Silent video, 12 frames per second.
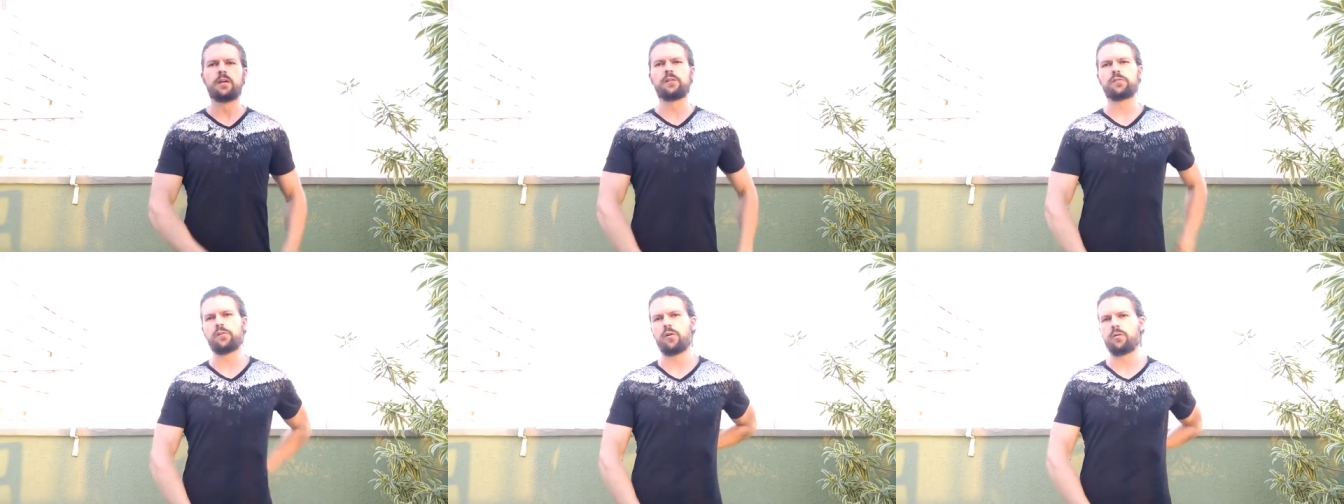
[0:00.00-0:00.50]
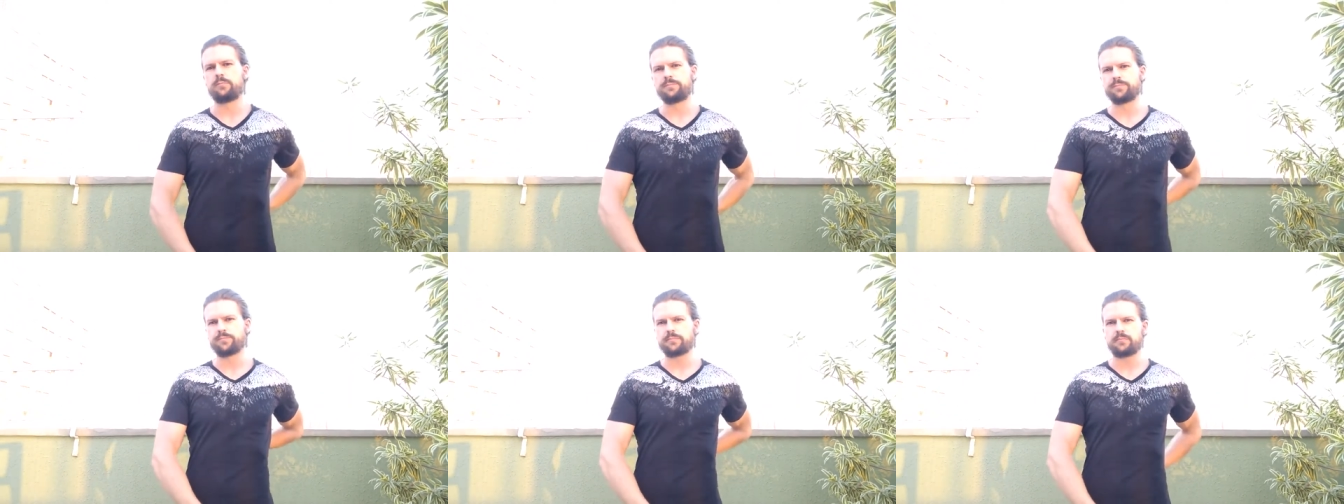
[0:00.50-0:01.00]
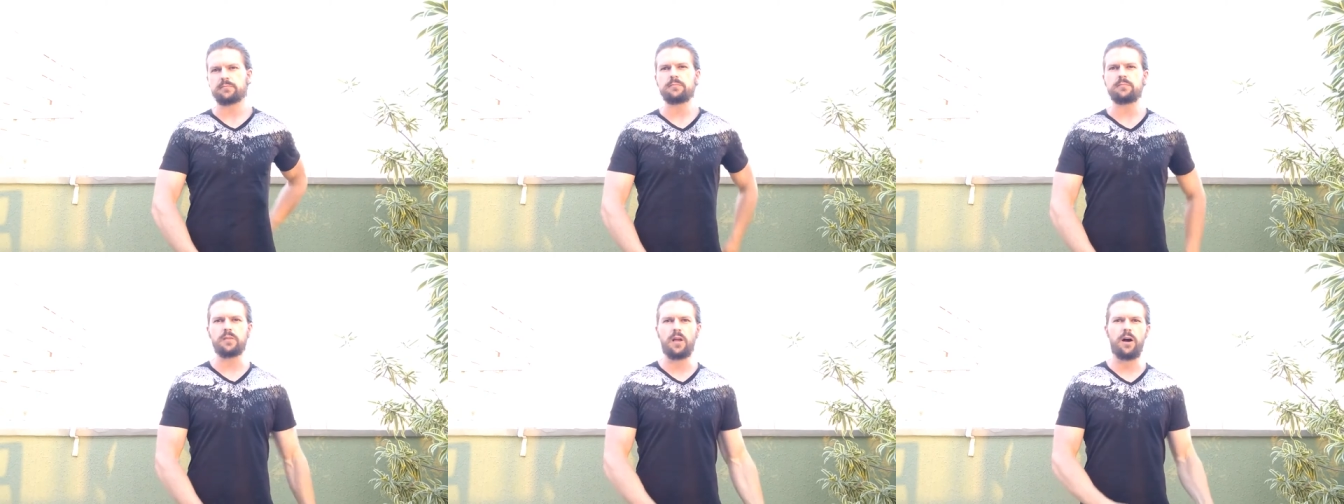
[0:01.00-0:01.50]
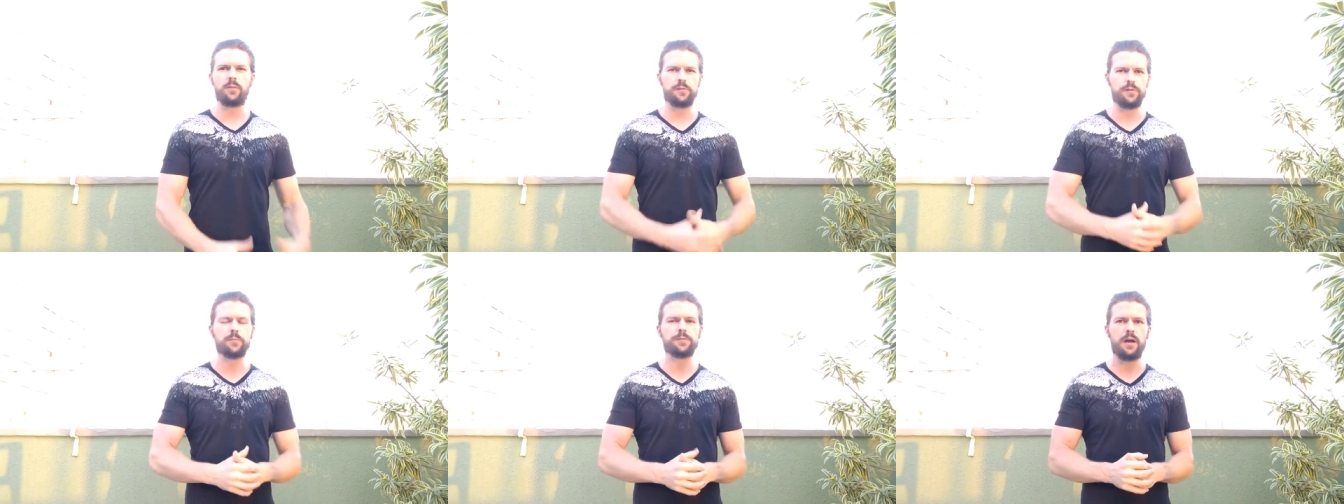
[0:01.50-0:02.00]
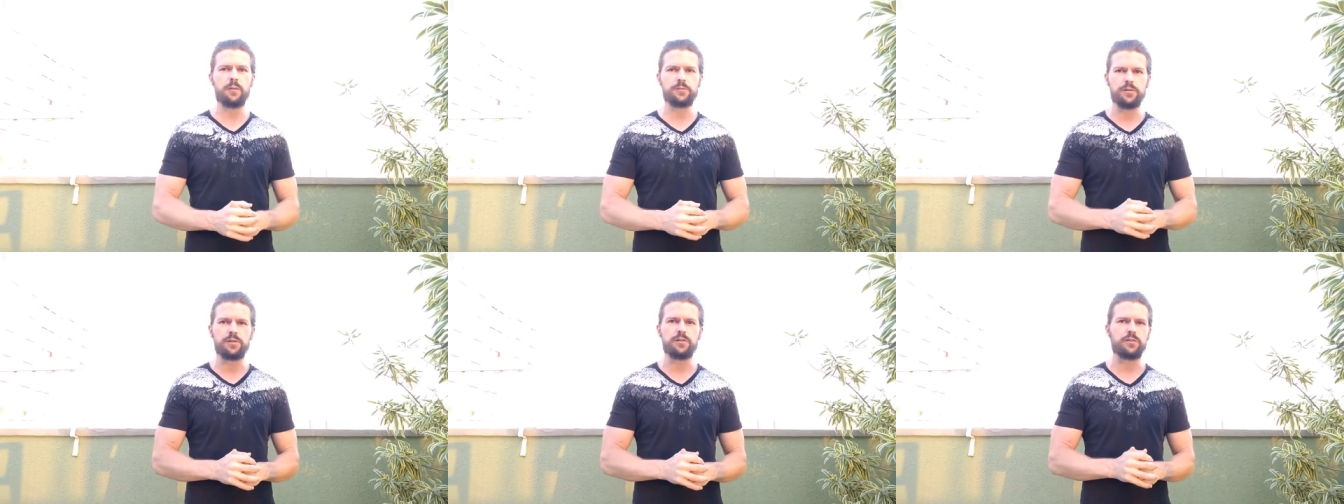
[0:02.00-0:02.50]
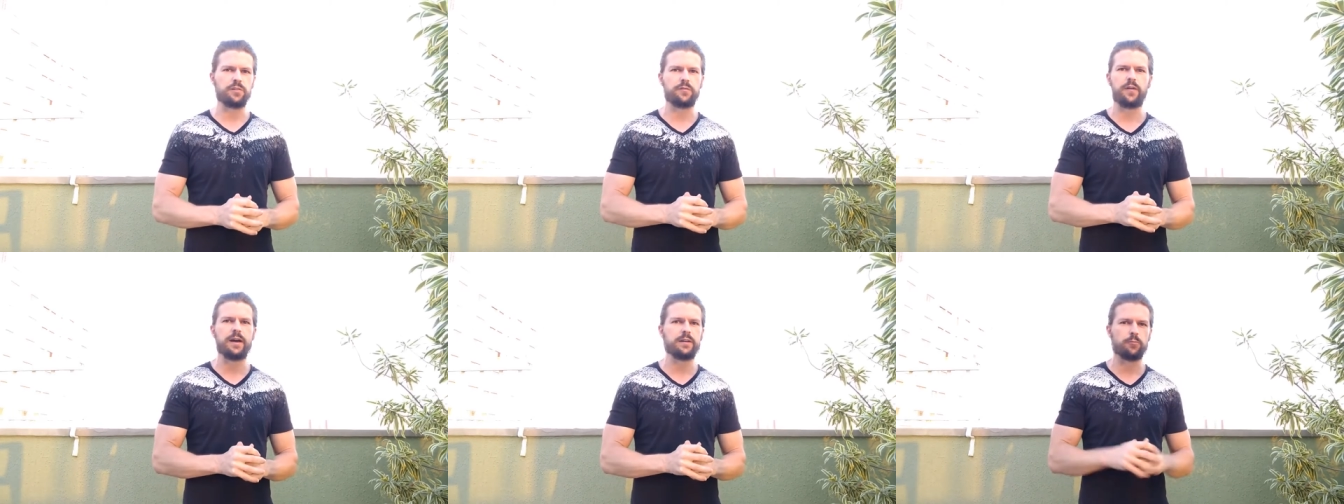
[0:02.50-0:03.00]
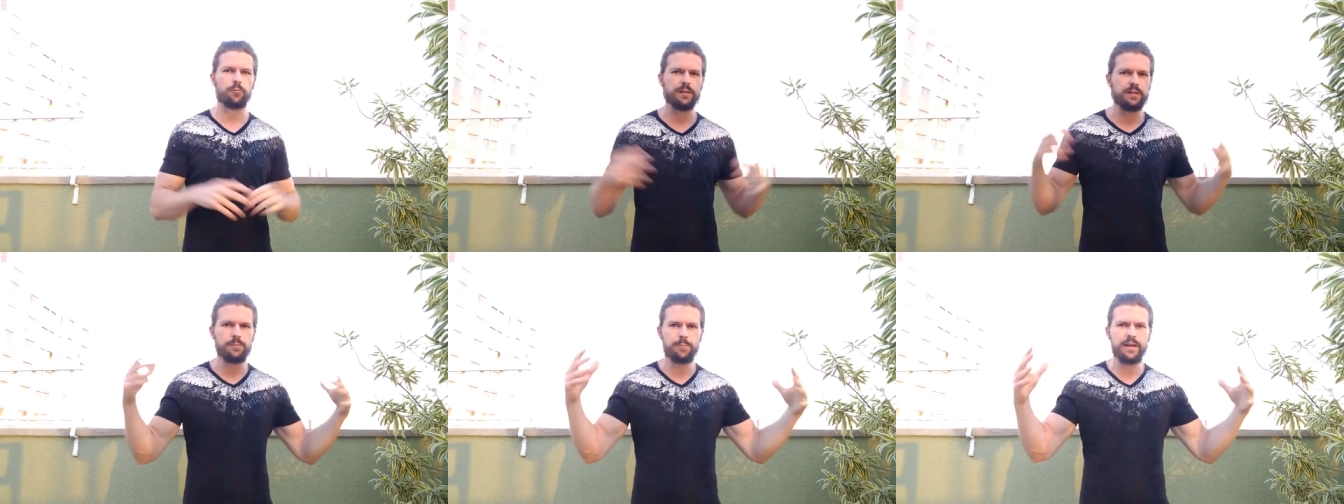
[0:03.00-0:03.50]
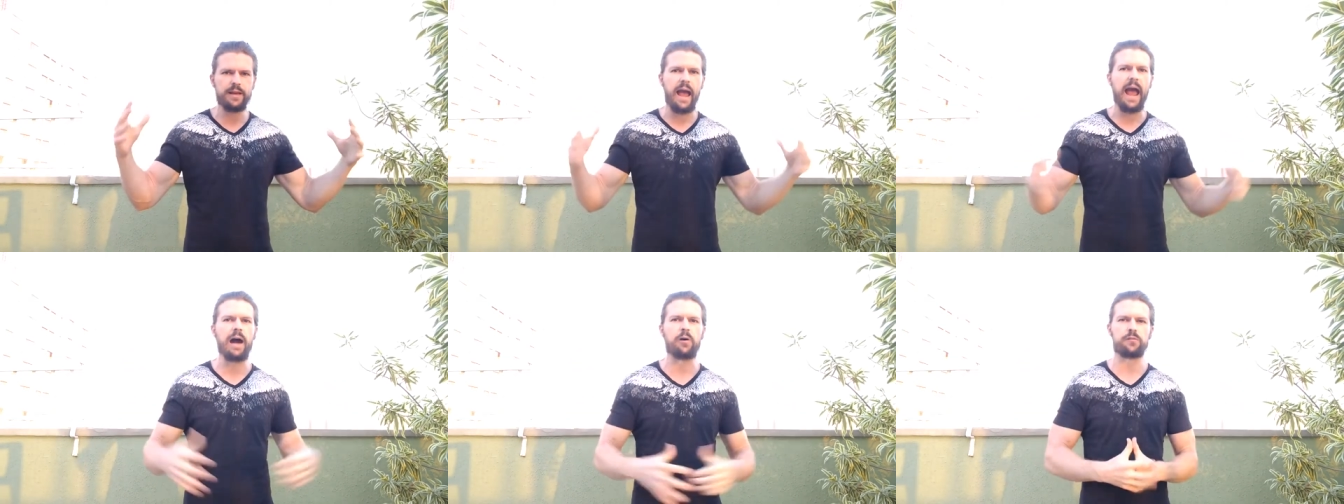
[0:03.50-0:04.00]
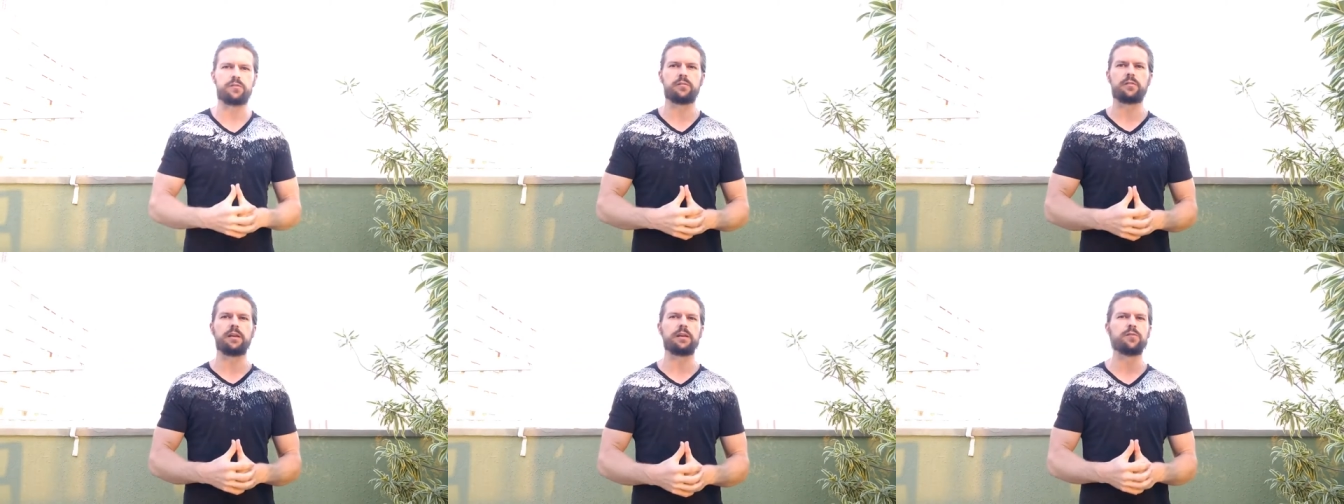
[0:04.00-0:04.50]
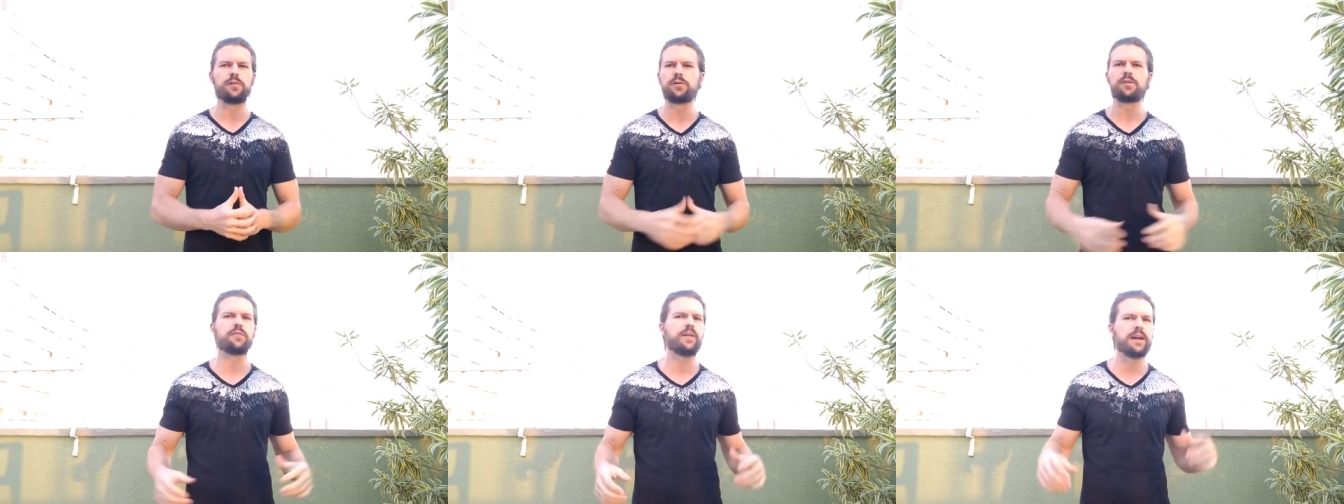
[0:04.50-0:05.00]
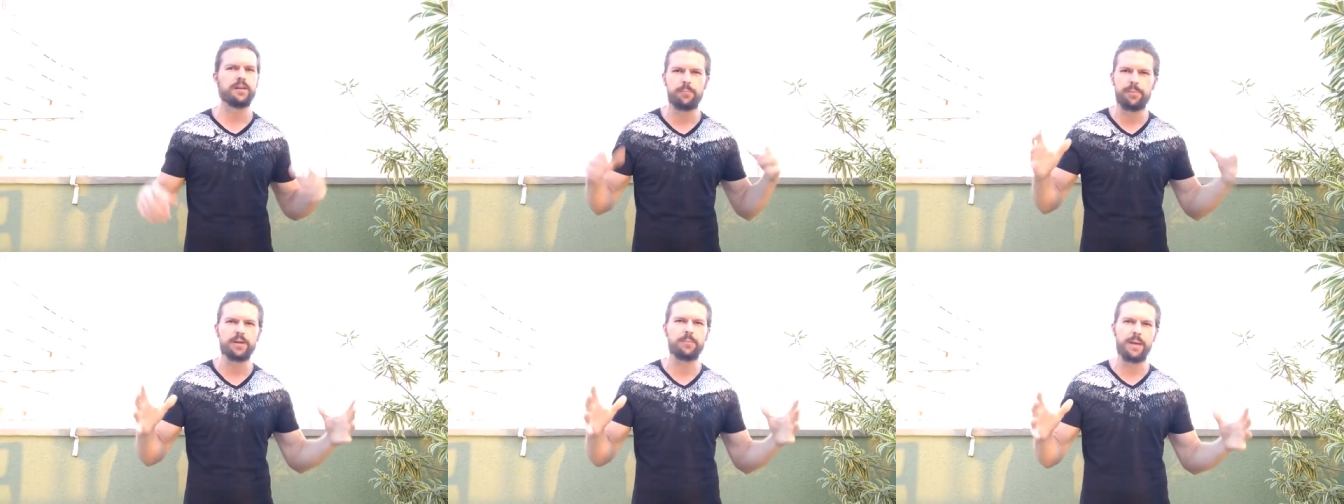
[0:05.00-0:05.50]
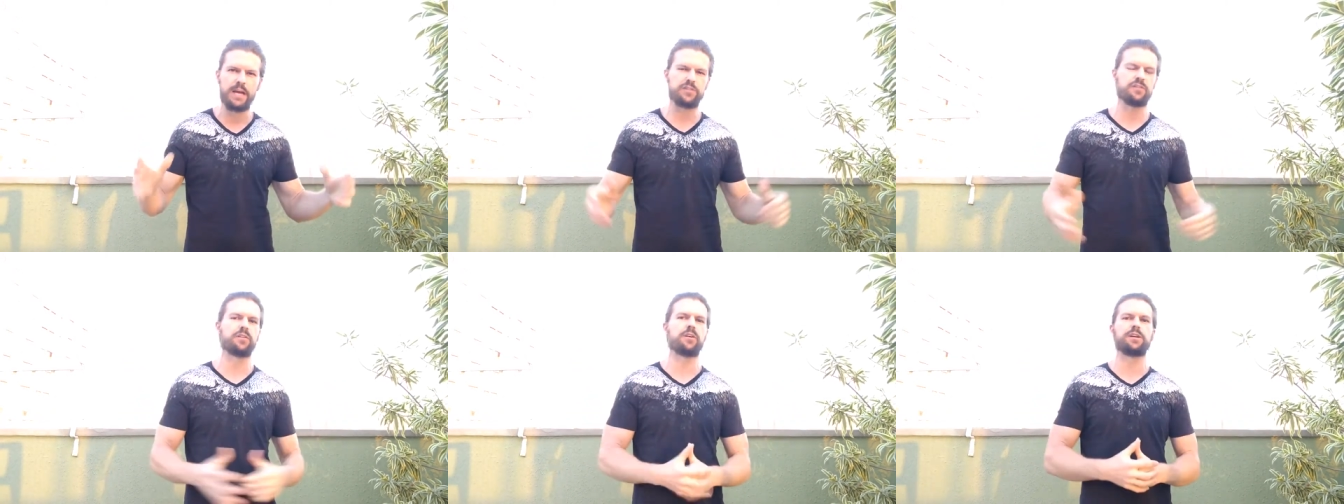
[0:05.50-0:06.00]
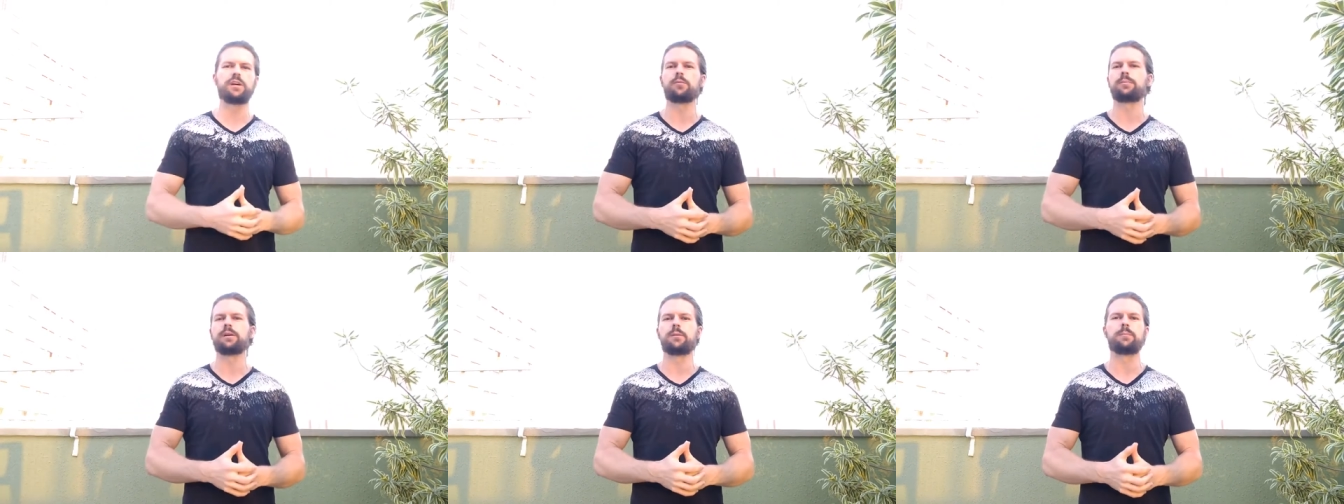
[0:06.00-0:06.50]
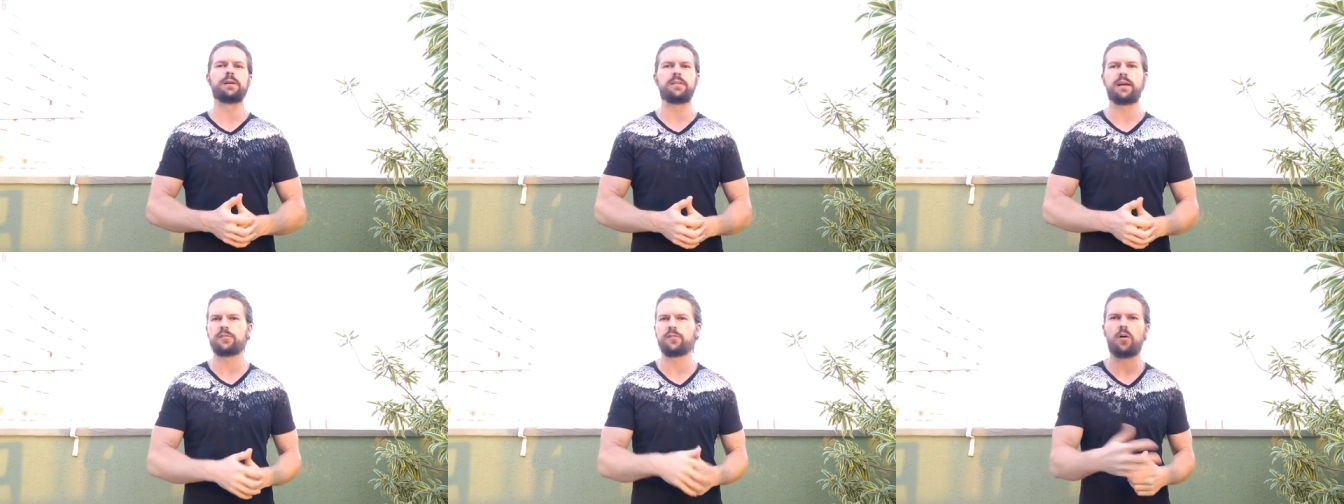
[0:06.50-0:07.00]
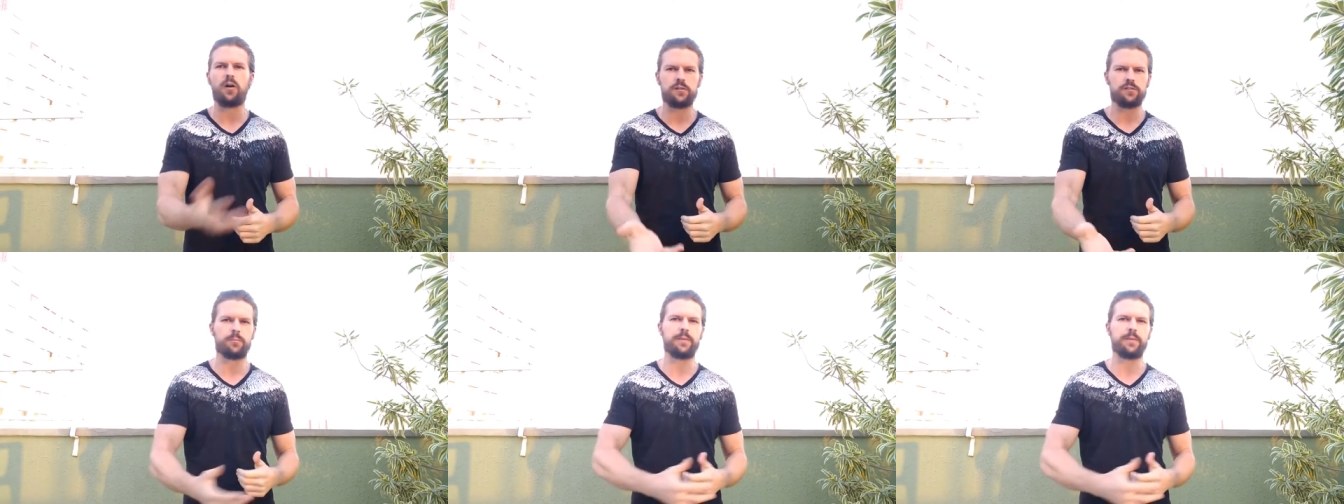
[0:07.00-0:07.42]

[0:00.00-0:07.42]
So um, sometimes you can just find a really big house. Like if you can find a big mansion on Airbnb, that's awesome.